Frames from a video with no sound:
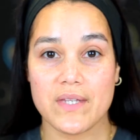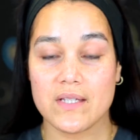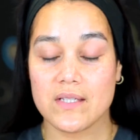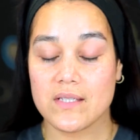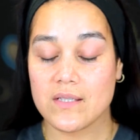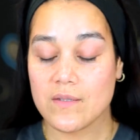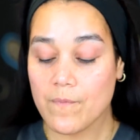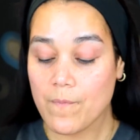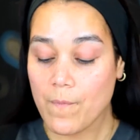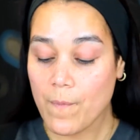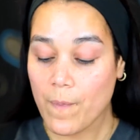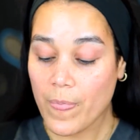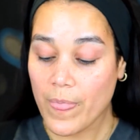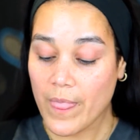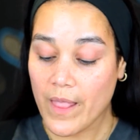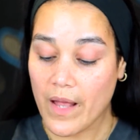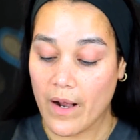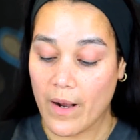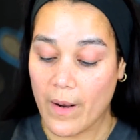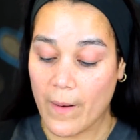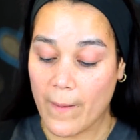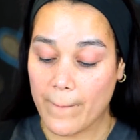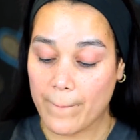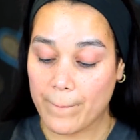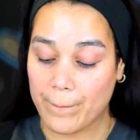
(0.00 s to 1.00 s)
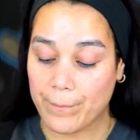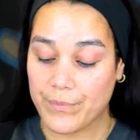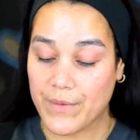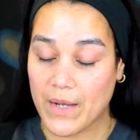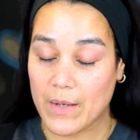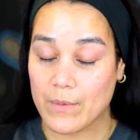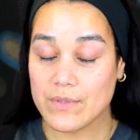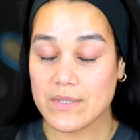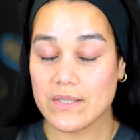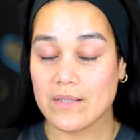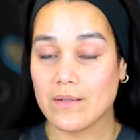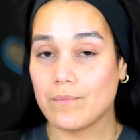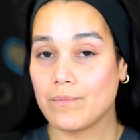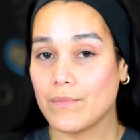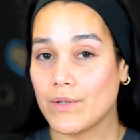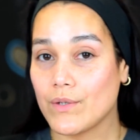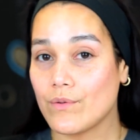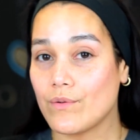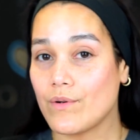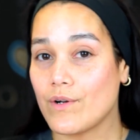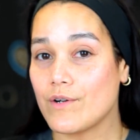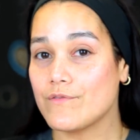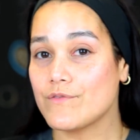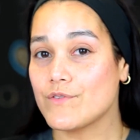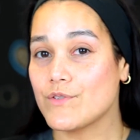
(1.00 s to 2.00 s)
this. I was in the
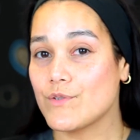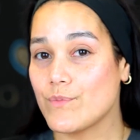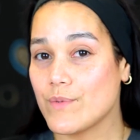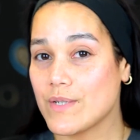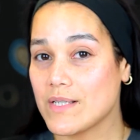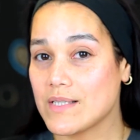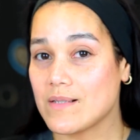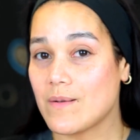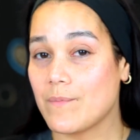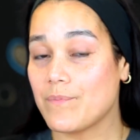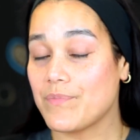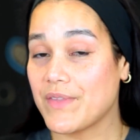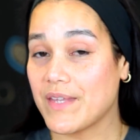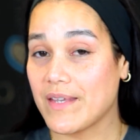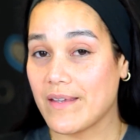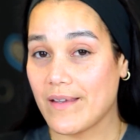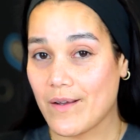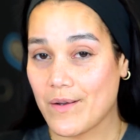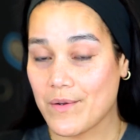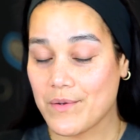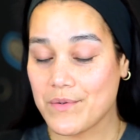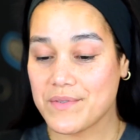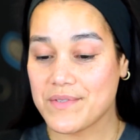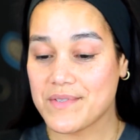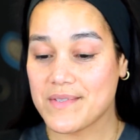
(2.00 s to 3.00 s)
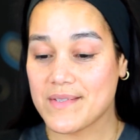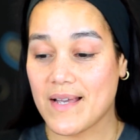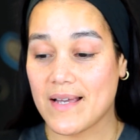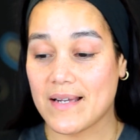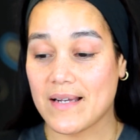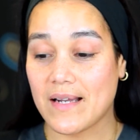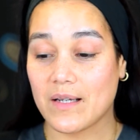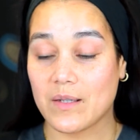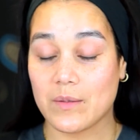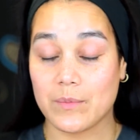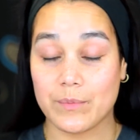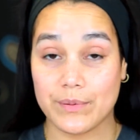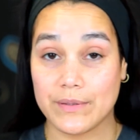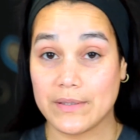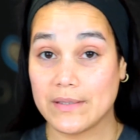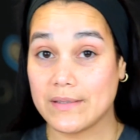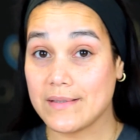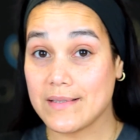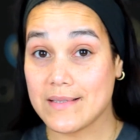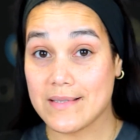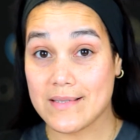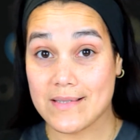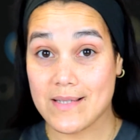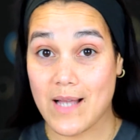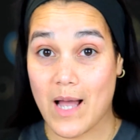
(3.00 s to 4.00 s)
middle of doing something else and I
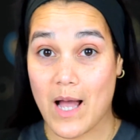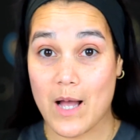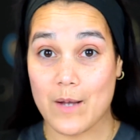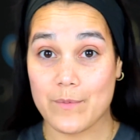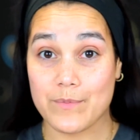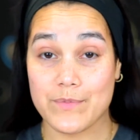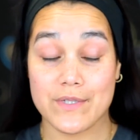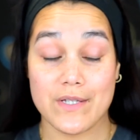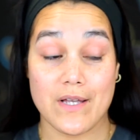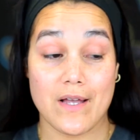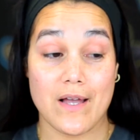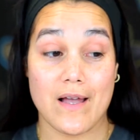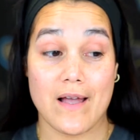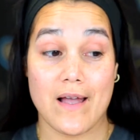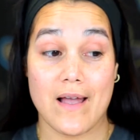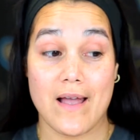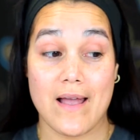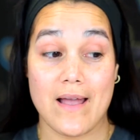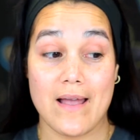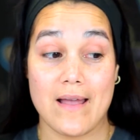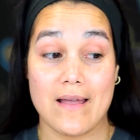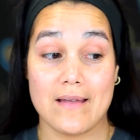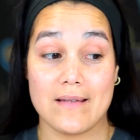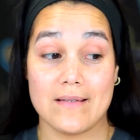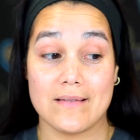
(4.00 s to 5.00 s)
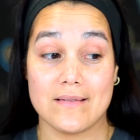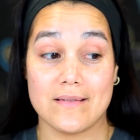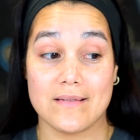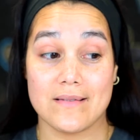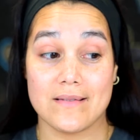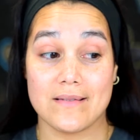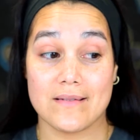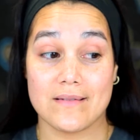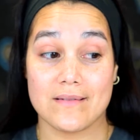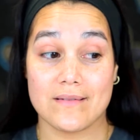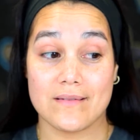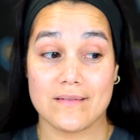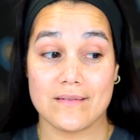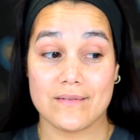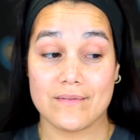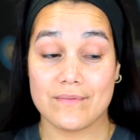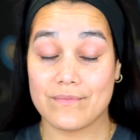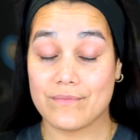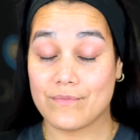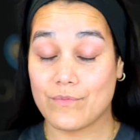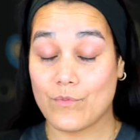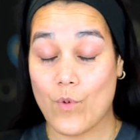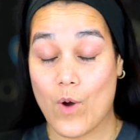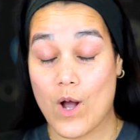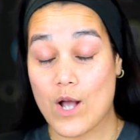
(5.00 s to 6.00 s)
completely stopped and
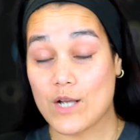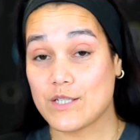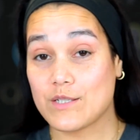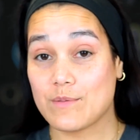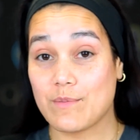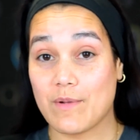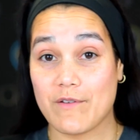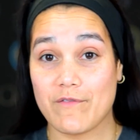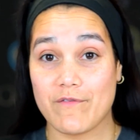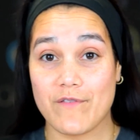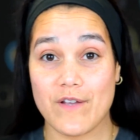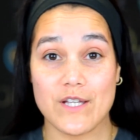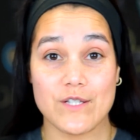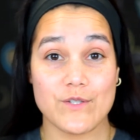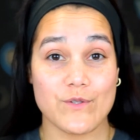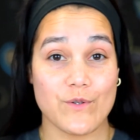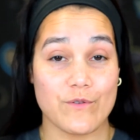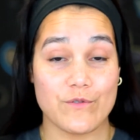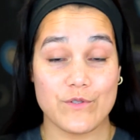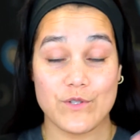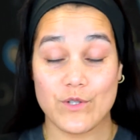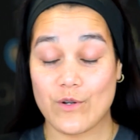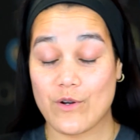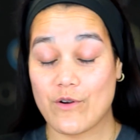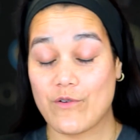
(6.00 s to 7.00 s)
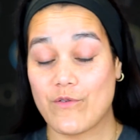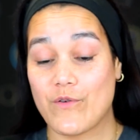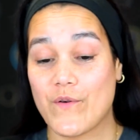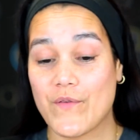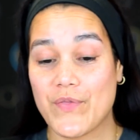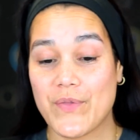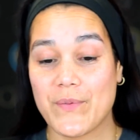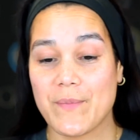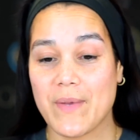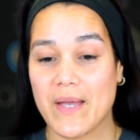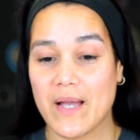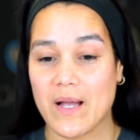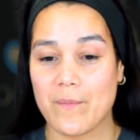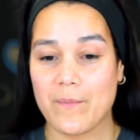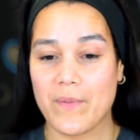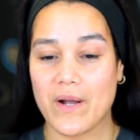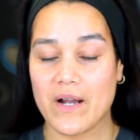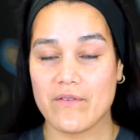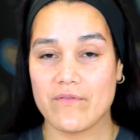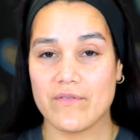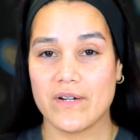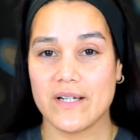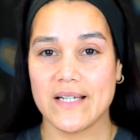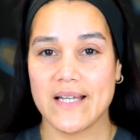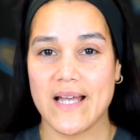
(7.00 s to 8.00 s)
washed my face off, took off all the makeup I
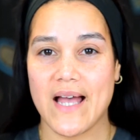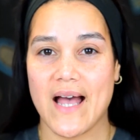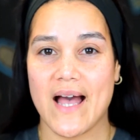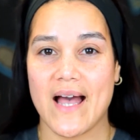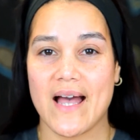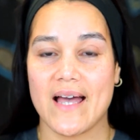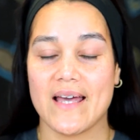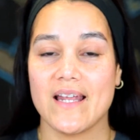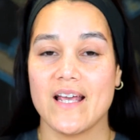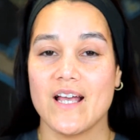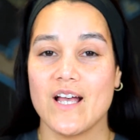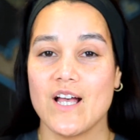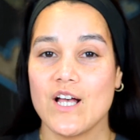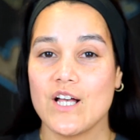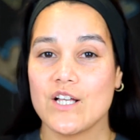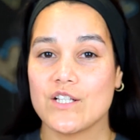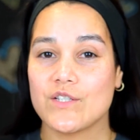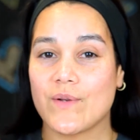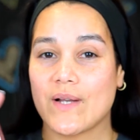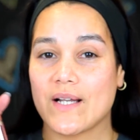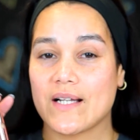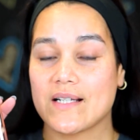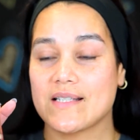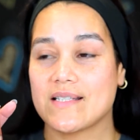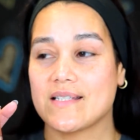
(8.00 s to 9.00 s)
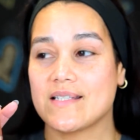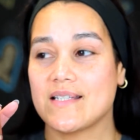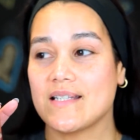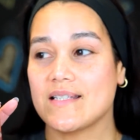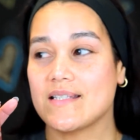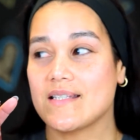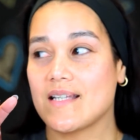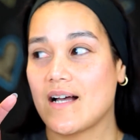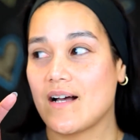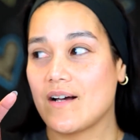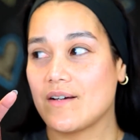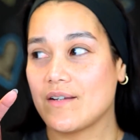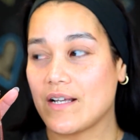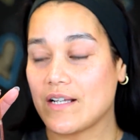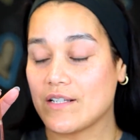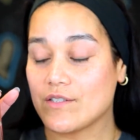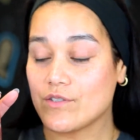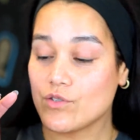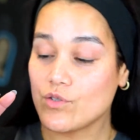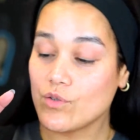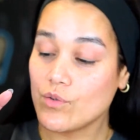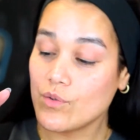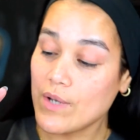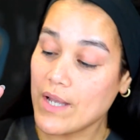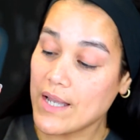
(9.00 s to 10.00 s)
already had so I could sit down and
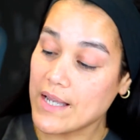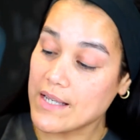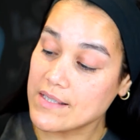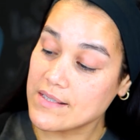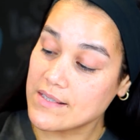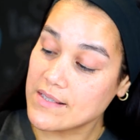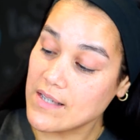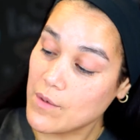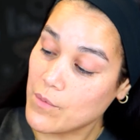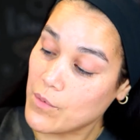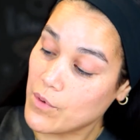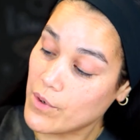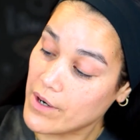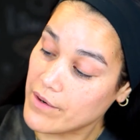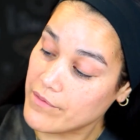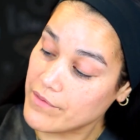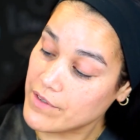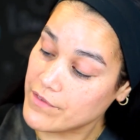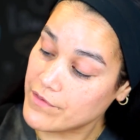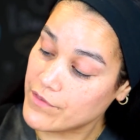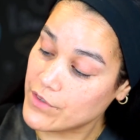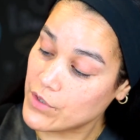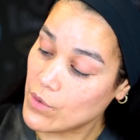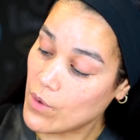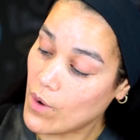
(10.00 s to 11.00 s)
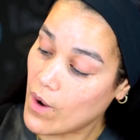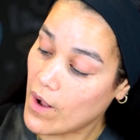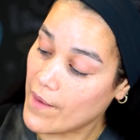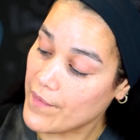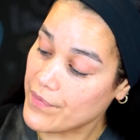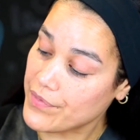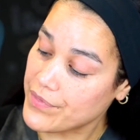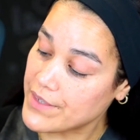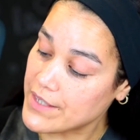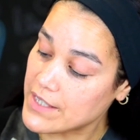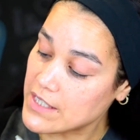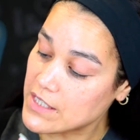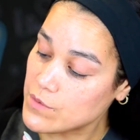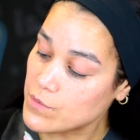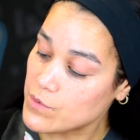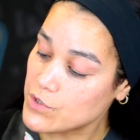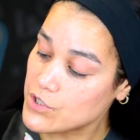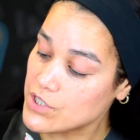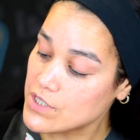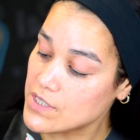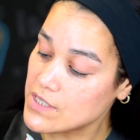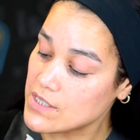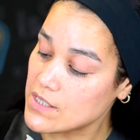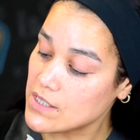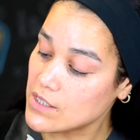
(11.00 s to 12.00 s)
do a demo and review on this,
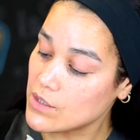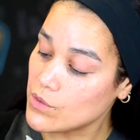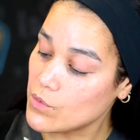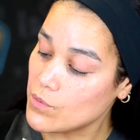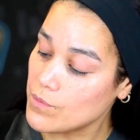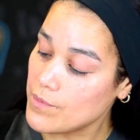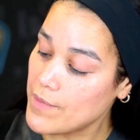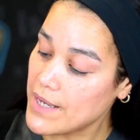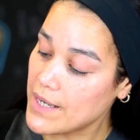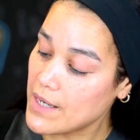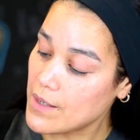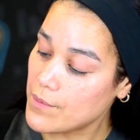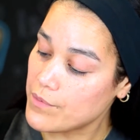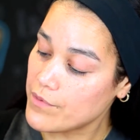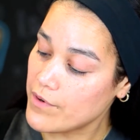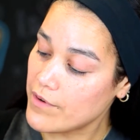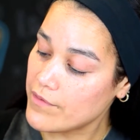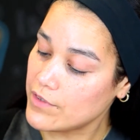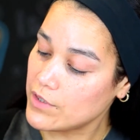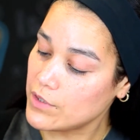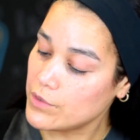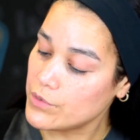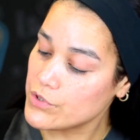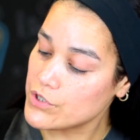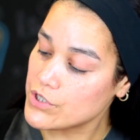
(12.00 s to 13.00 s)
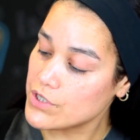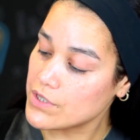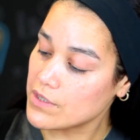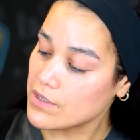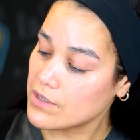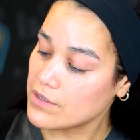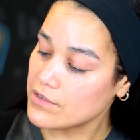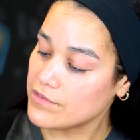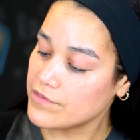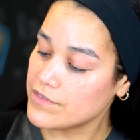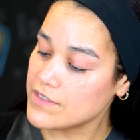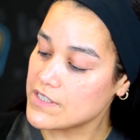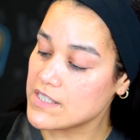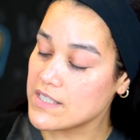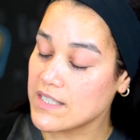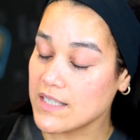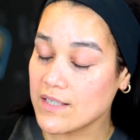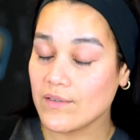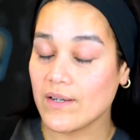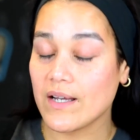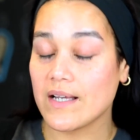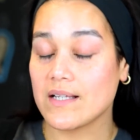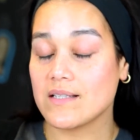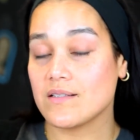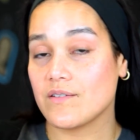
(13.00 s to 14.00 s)
which is the new Makeup Revolution
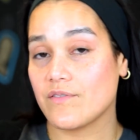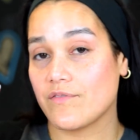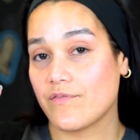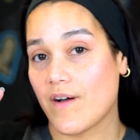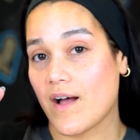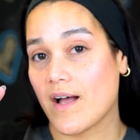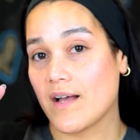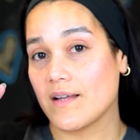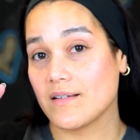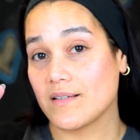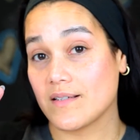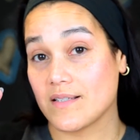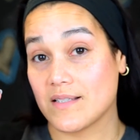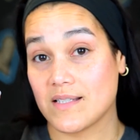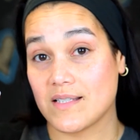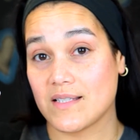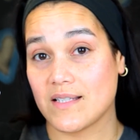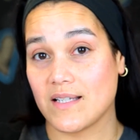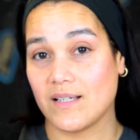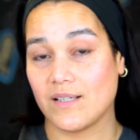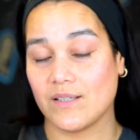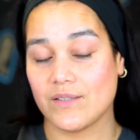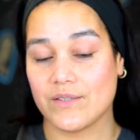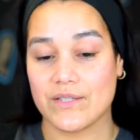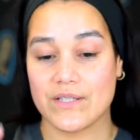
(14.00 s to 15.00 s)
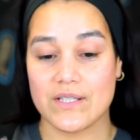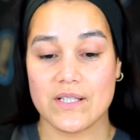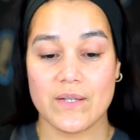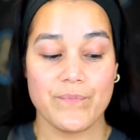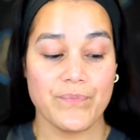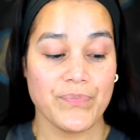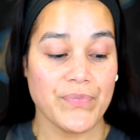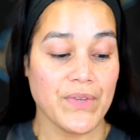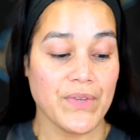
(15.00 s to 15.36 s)
Conceal and Define Concealers.